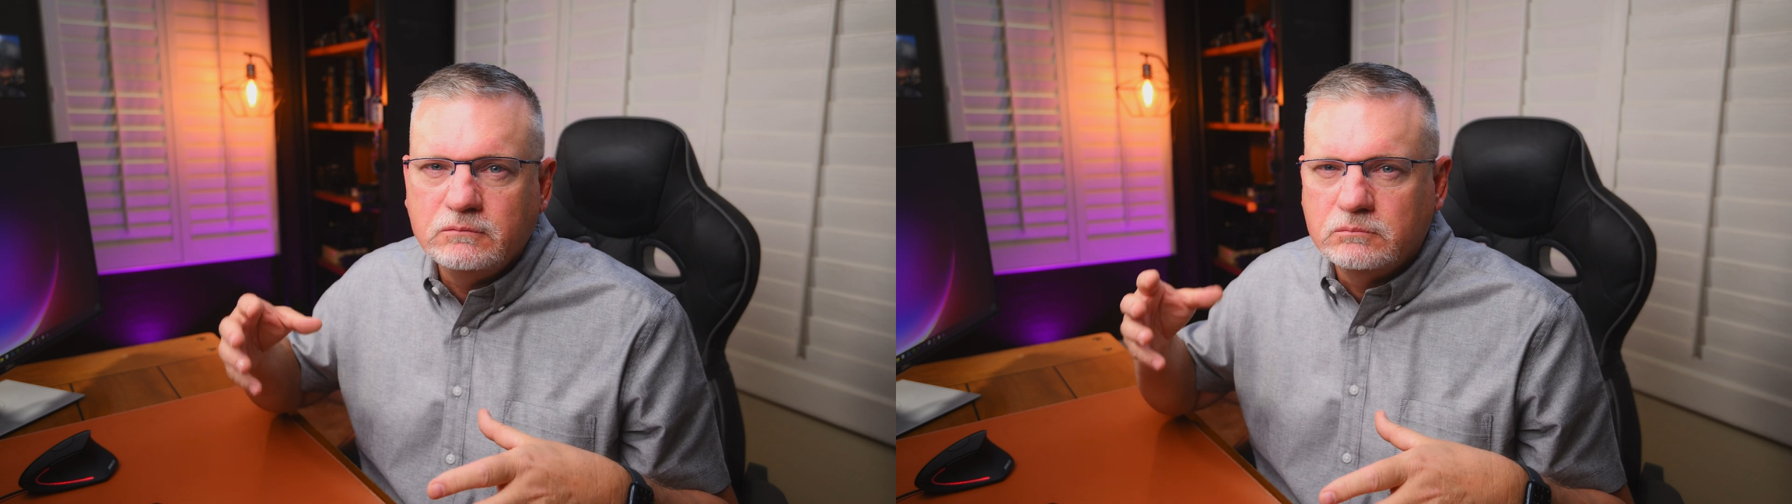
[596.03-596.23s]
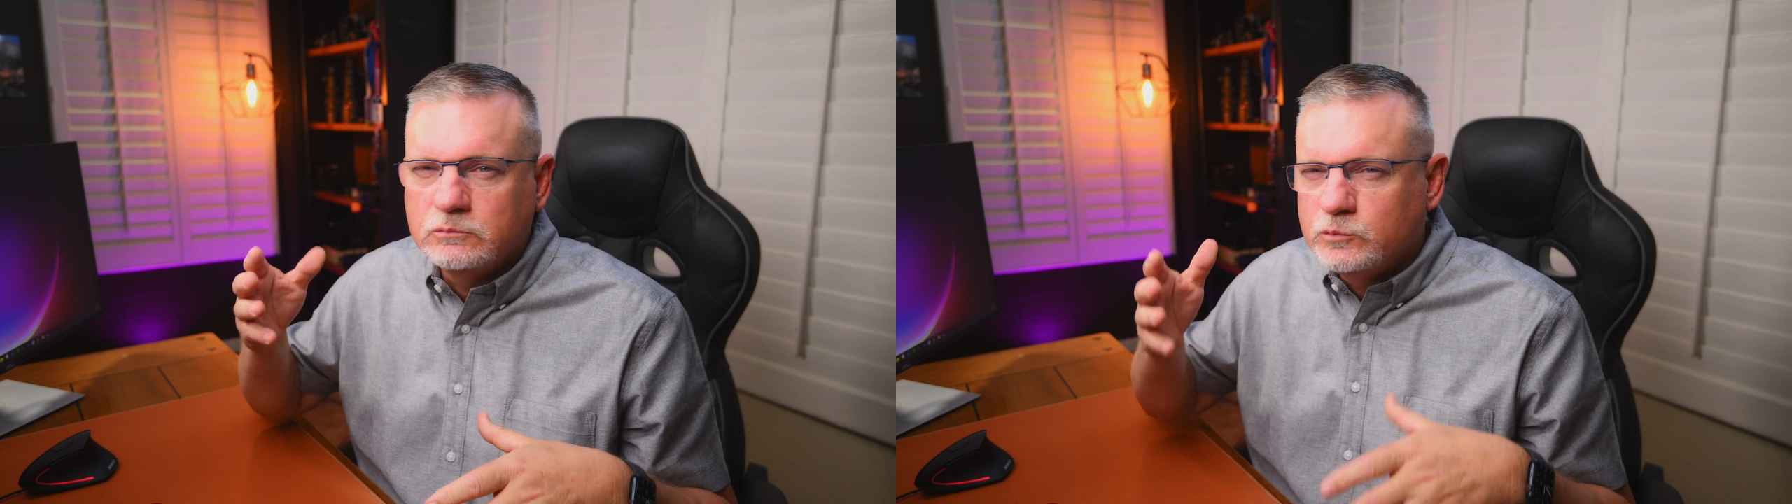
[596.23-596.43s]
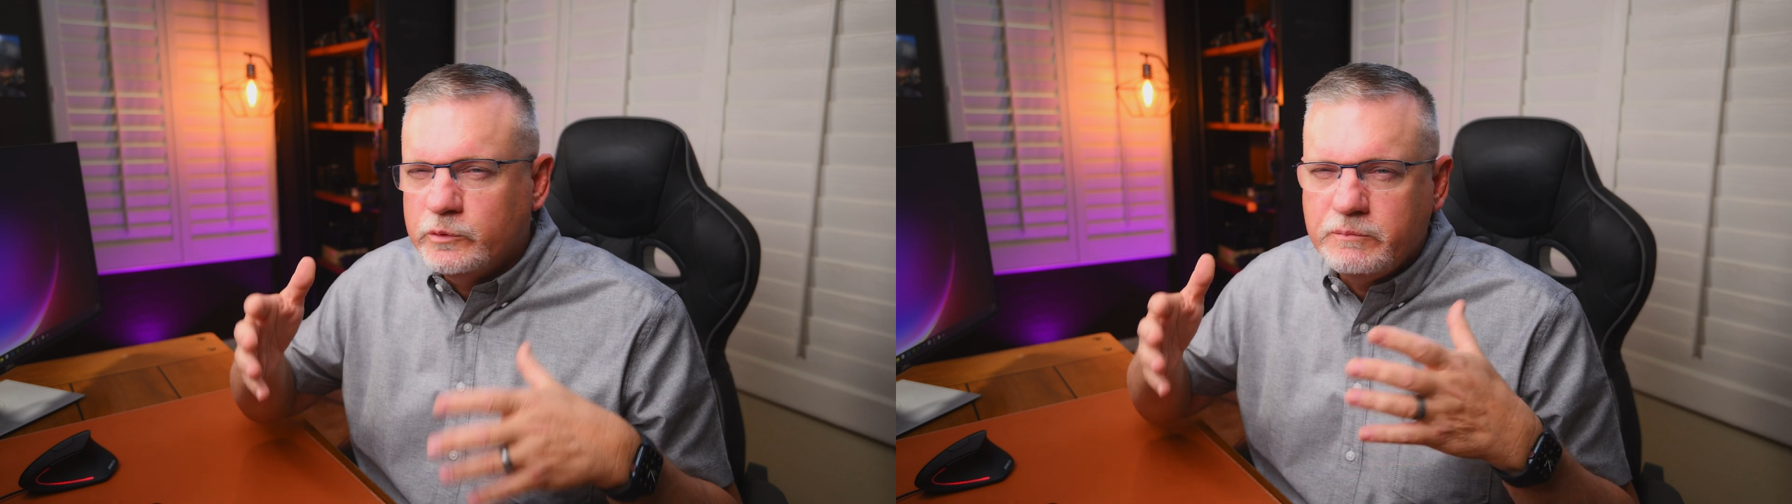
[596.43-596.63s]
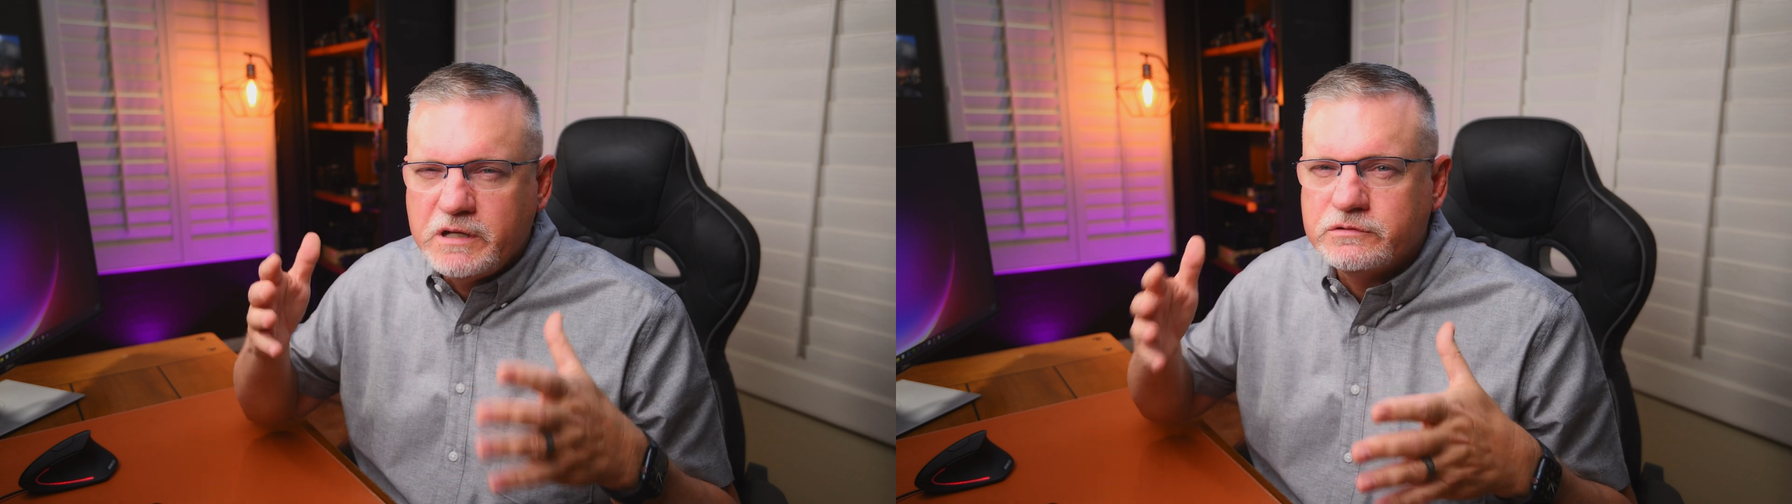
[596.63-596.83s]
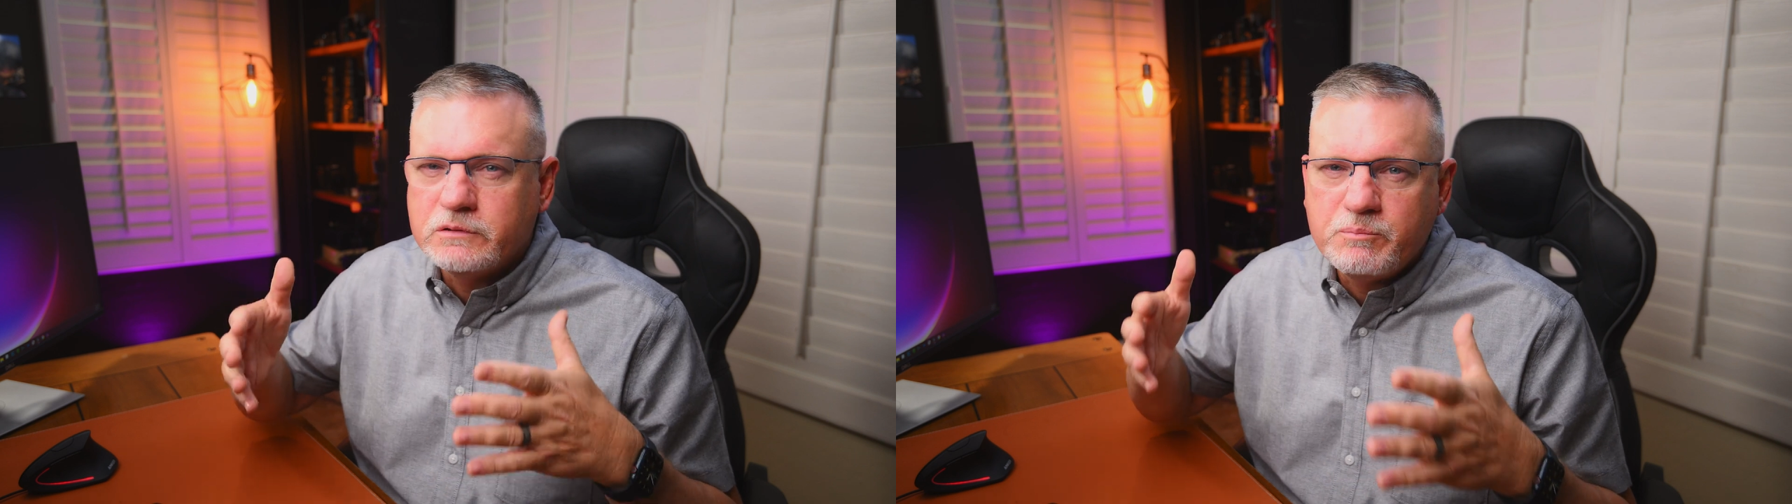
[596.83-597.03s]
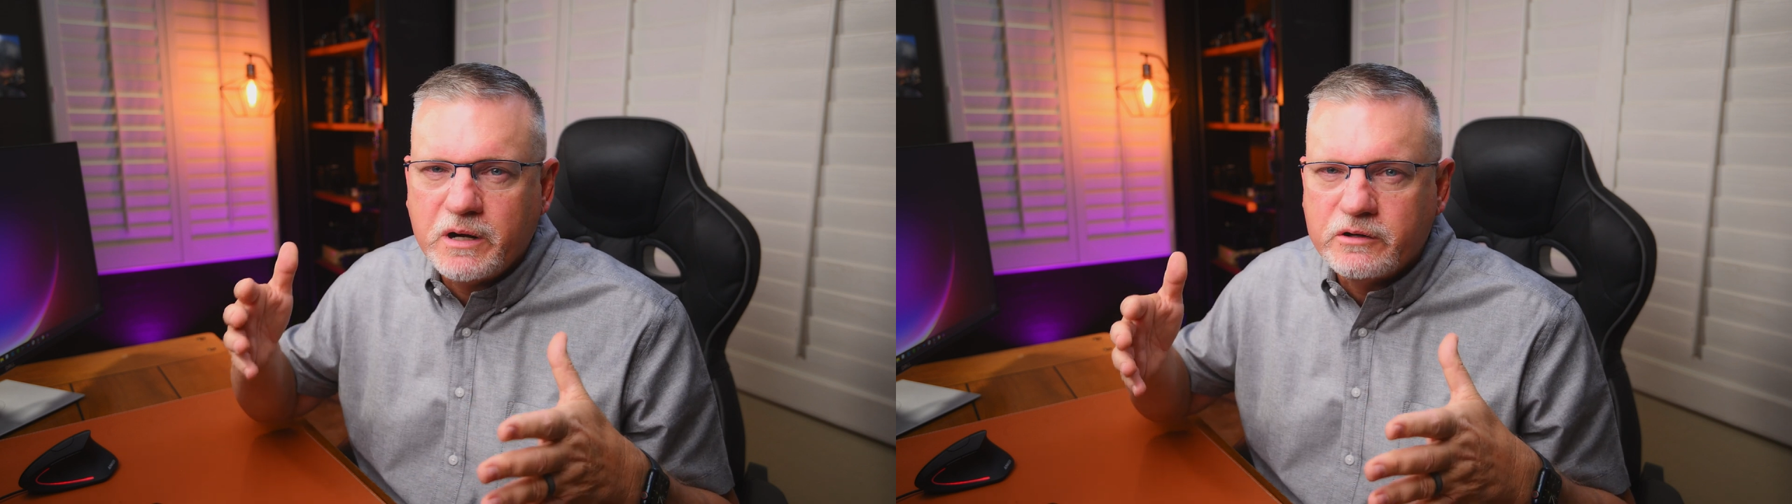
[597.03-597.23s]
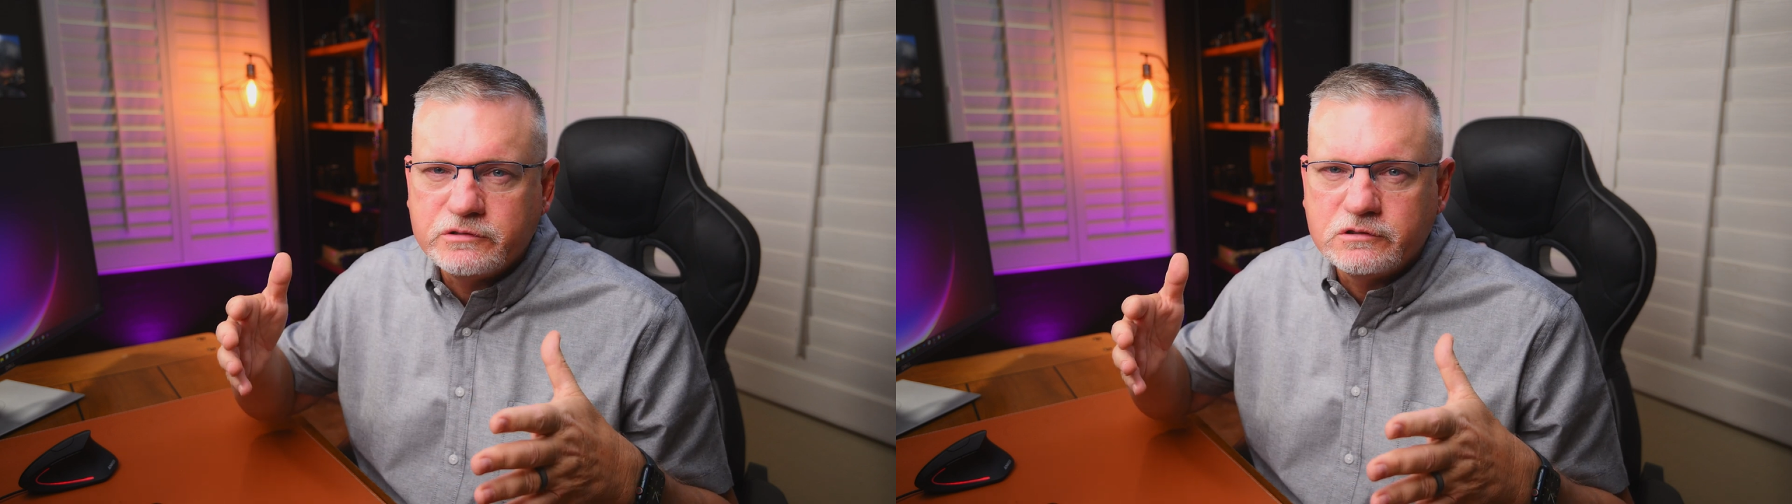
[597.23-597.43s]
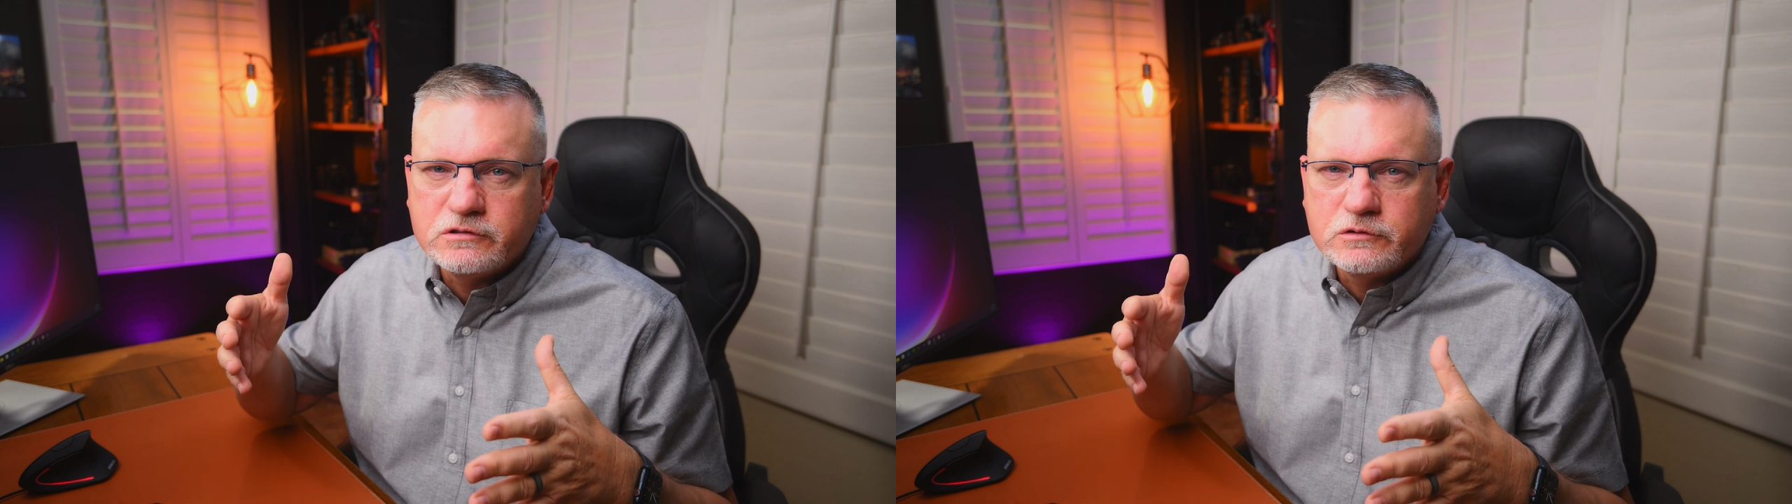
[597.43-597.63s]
and we made some comparisons